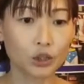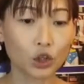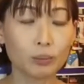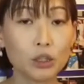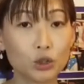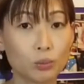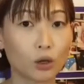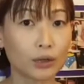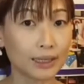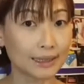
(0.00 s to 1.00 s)
Join me
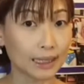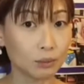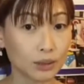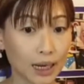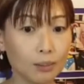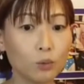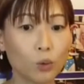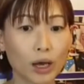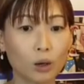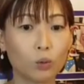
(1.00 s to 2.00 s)
tomorrow at the same time,
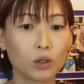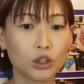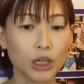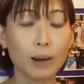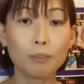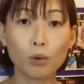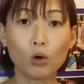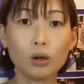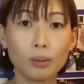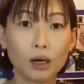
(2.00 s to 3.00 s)
where I will share
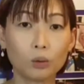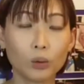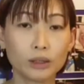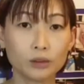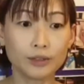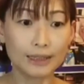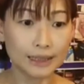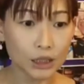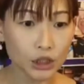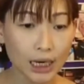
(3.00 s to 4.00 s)
more about what the
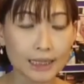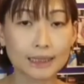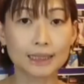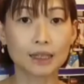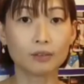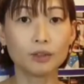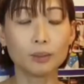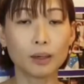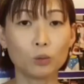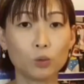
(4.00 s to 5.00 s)
research has discovered
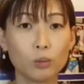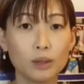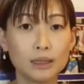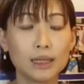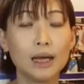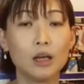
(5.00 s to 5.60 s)
about women